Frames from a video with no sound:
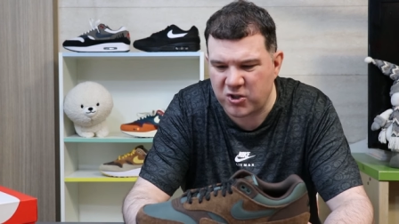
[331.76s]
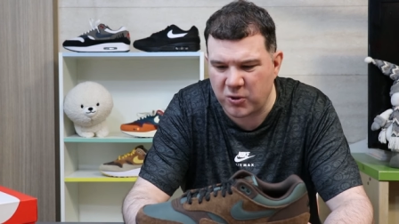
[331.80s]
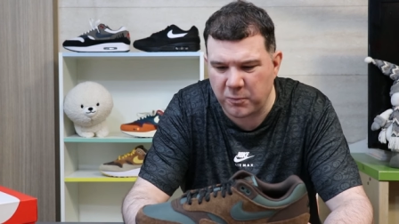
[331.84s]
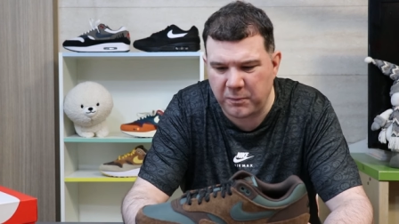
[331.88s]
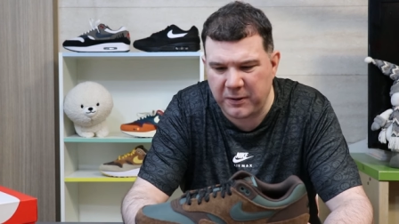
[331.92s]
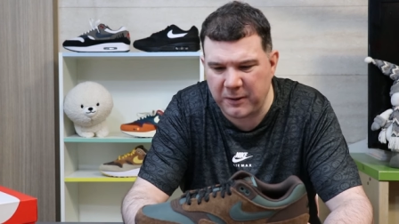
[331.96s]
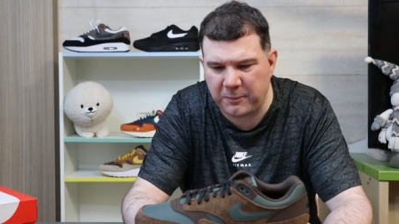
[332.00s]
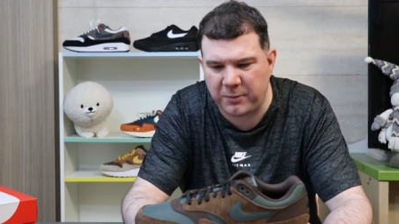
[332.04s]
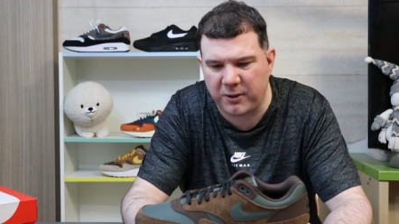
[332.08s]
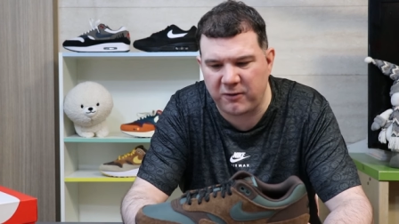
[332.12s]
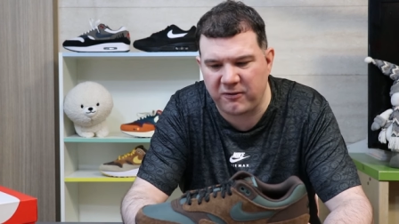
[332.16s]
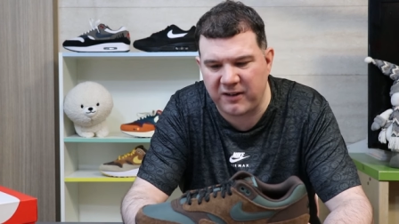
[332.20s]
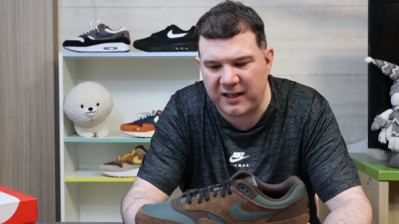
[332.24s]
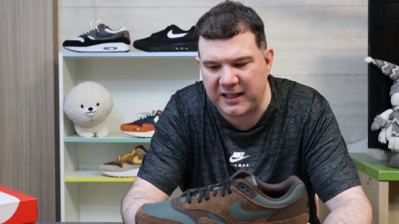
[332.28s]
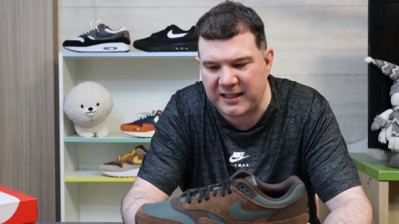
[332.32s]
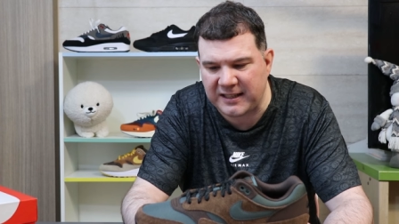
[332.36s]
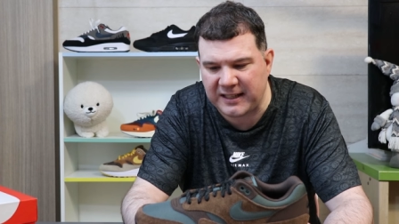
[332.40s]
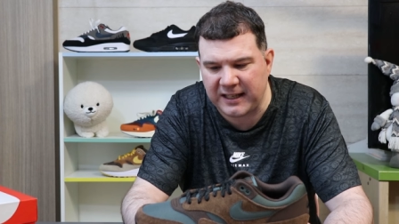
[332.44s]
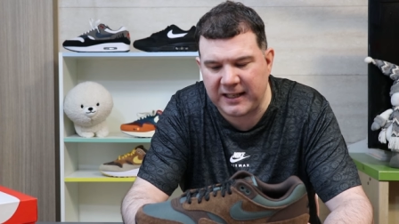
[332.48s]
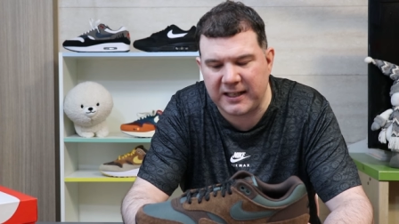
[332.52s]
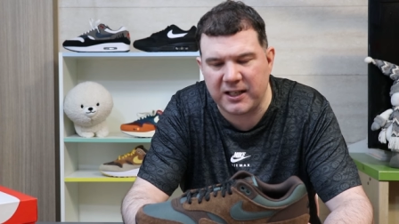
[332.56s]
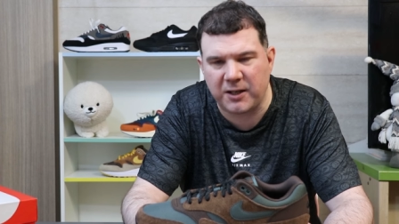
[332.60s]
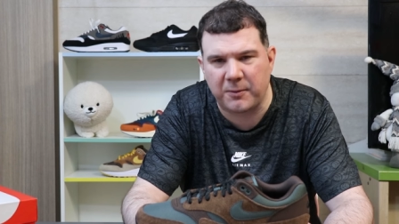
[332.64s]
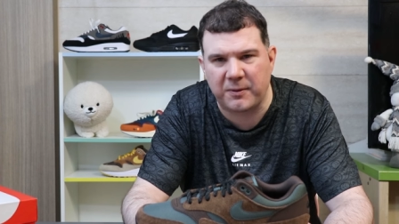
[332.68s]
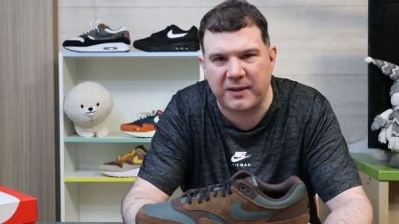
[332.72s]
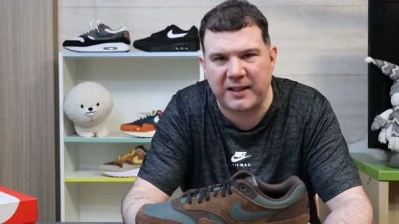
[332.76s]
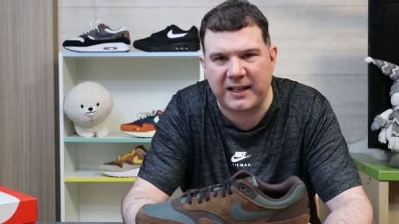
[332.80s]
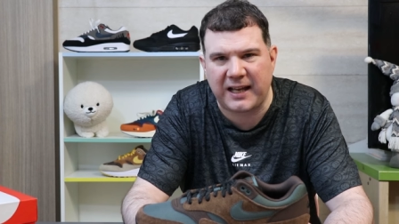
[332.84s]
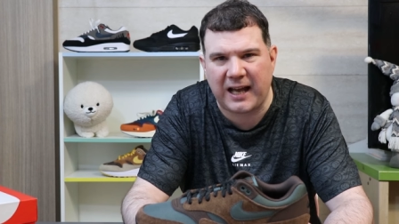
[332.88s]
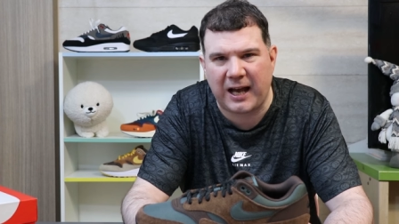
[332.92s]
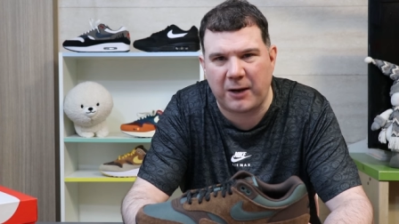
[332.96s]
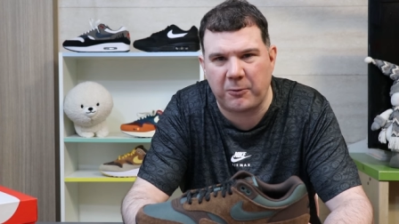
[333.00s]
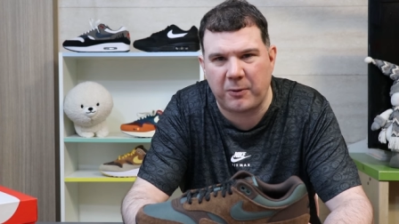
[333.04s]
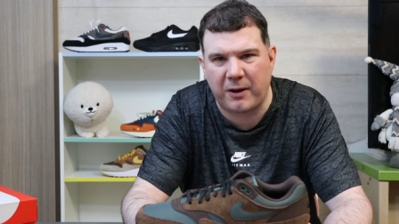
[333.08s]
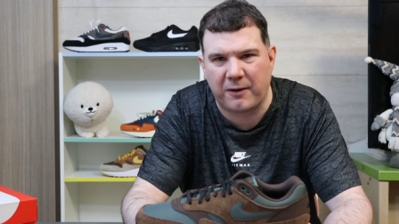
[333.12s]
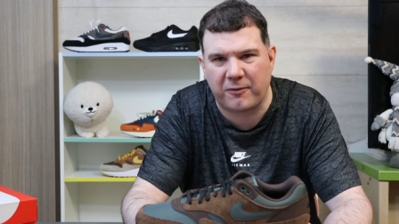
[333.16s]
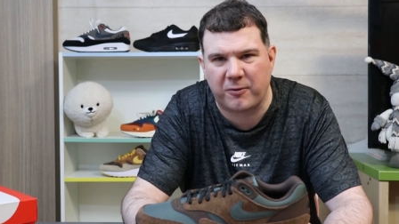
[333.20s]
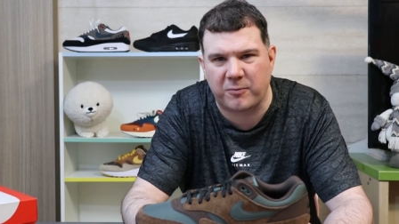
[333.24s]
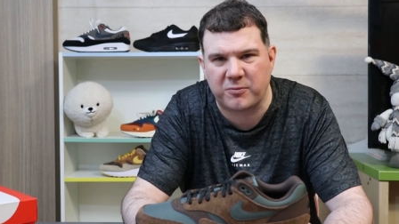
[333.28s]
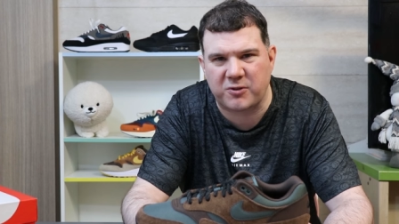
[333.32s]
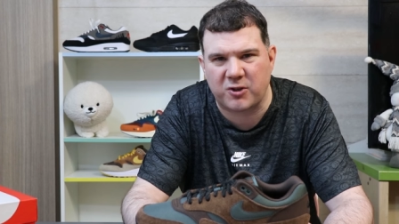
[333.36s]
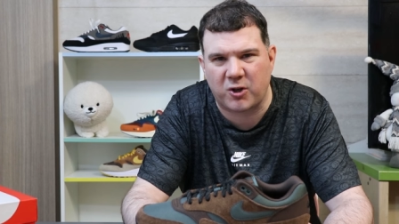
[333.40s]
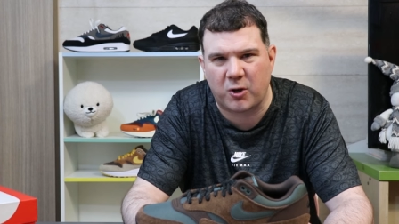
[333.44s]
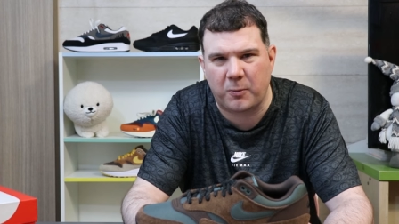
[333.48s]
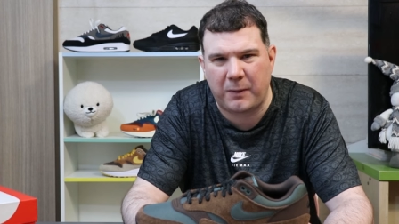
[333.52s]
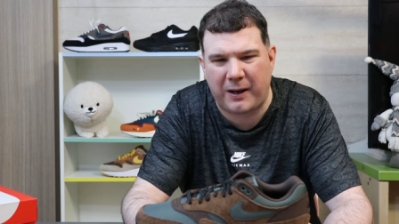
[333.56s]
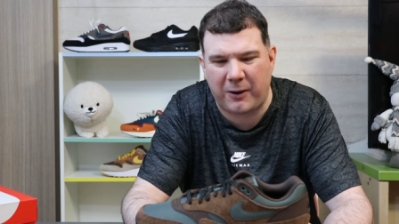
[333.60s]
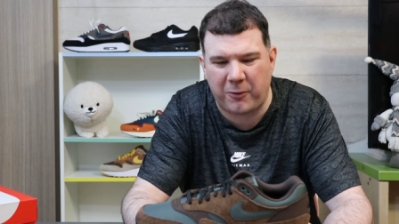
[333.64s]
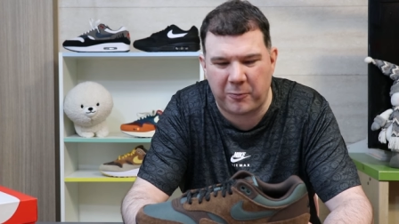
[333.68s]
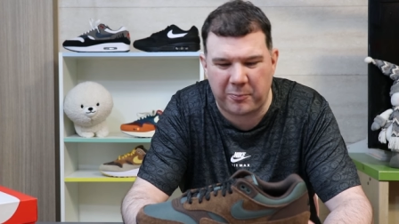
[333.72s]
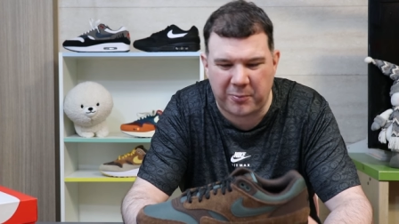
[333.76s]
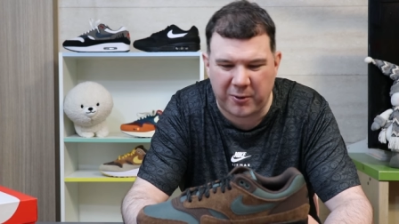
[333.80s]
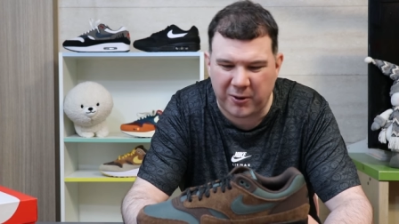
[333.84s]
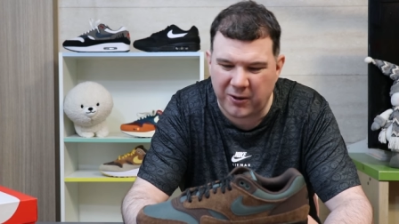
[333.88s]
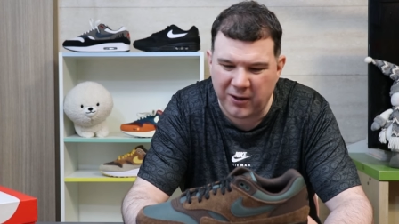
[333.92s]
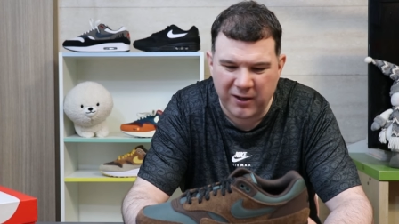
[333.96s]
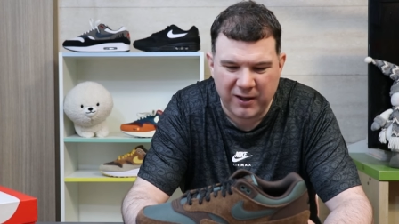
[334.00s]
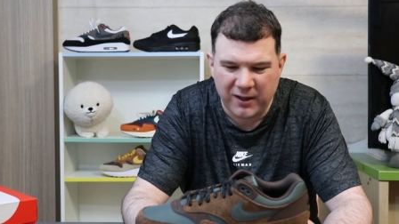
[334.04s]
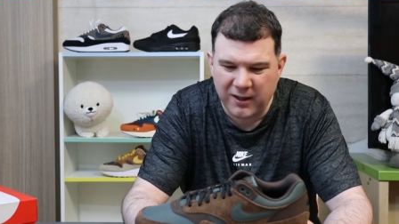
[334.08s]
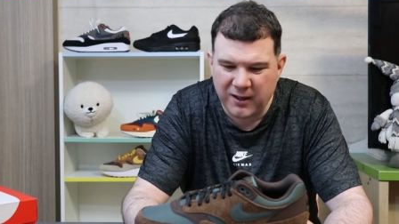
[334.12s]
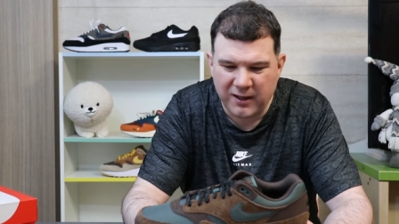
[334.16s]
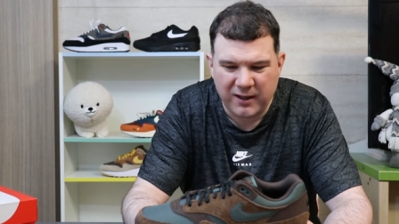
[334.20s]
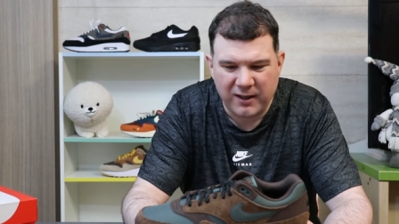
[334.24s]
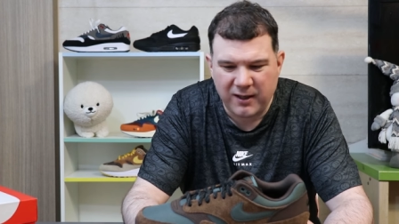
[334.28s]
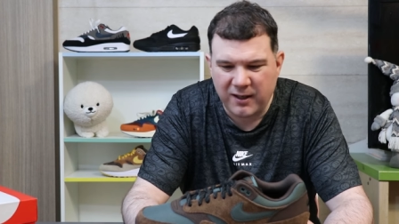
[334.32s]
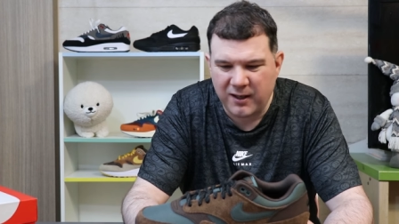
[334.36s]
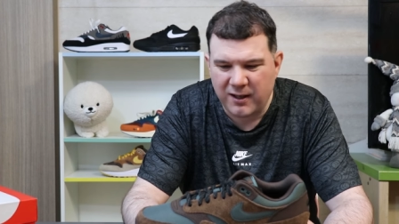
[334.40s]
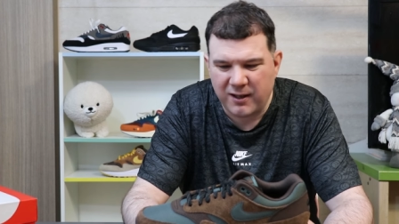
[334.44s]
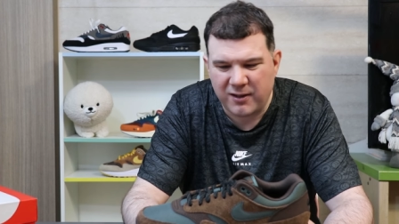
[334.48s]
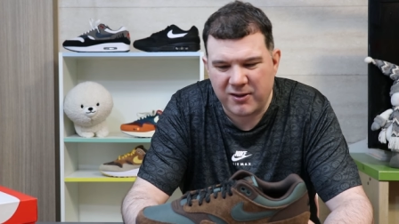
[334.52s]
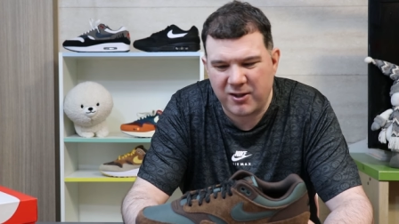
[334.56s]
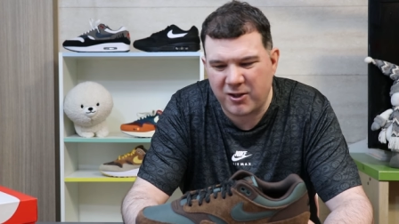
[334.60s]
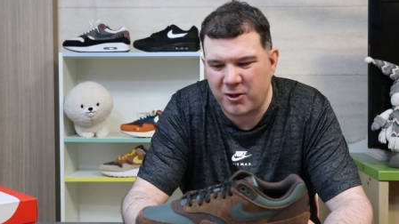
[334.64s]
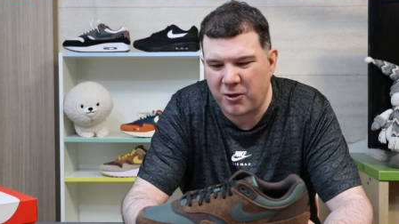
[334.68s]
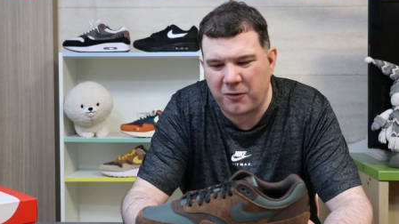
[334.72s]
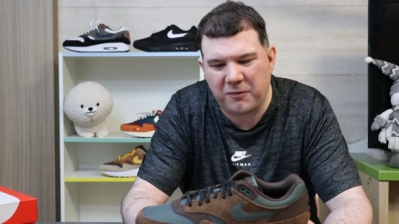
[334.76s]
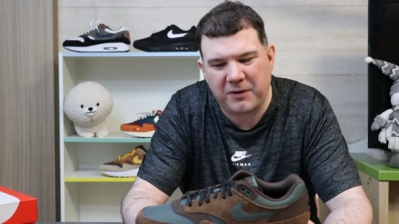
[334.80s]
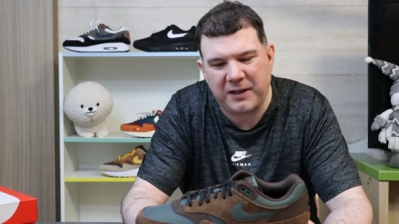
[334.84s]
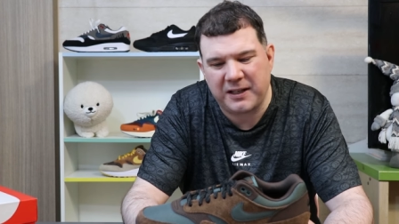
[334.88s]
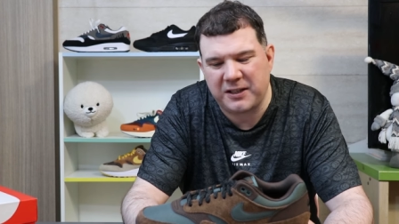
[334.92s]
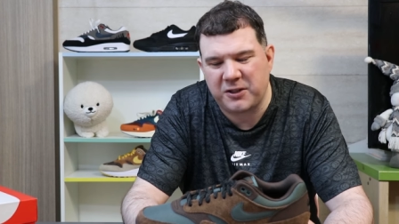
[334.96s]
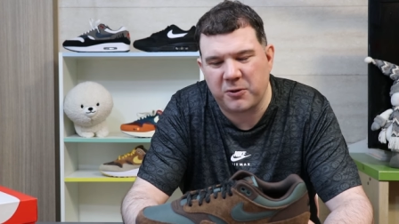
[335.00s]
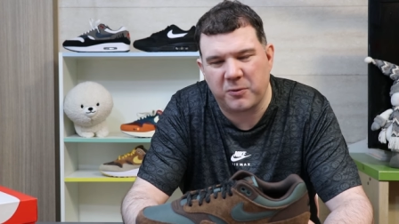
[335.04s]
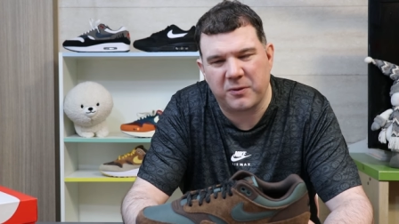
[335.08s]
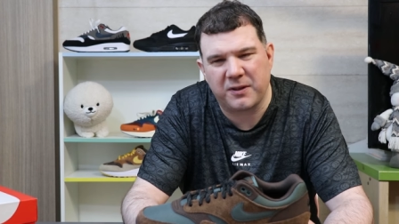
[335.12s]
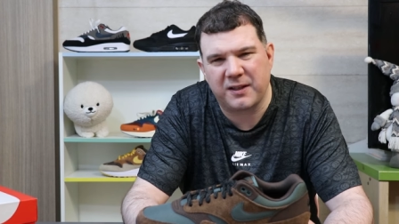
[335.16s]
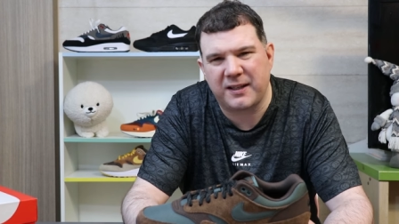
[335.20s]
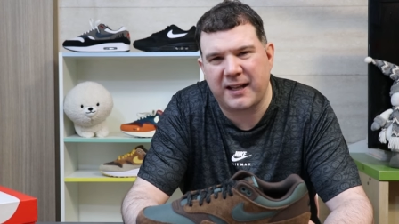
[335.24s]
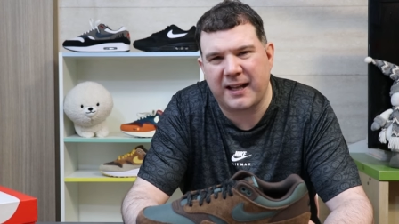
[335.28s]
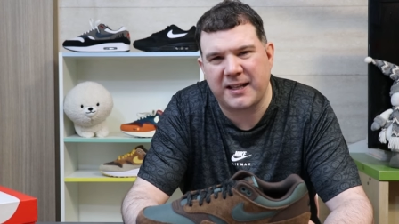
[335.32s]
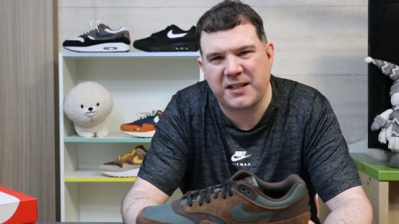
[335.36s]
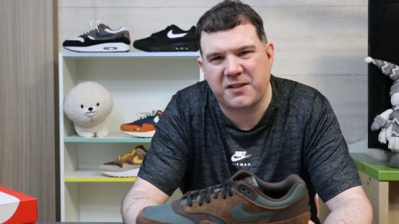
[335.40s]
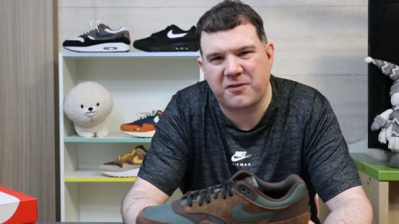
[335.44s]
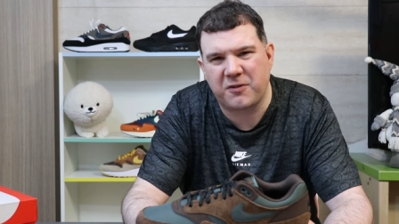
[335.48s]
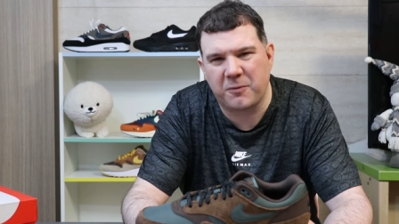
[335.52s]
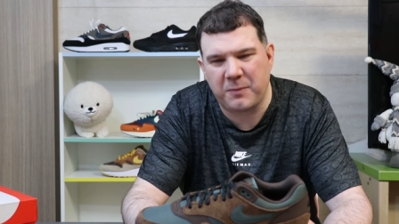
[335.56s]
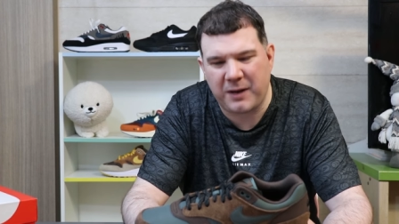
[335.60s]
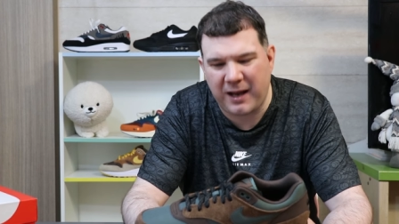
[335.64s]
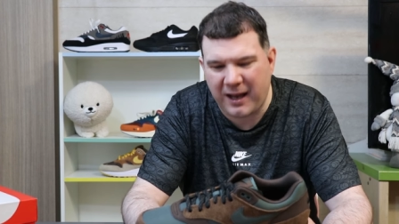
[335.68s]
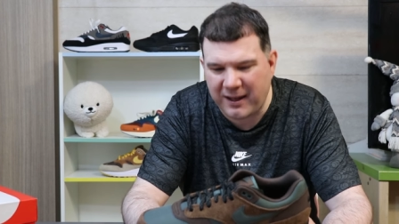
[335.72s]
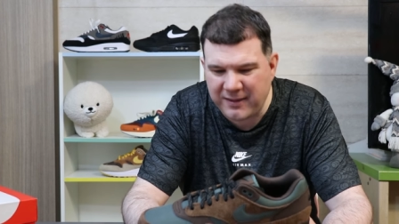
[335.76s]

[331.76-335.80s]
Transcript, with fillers: some people are really digging them and they can't wait for them to come out, but they're not really doing the dance for me.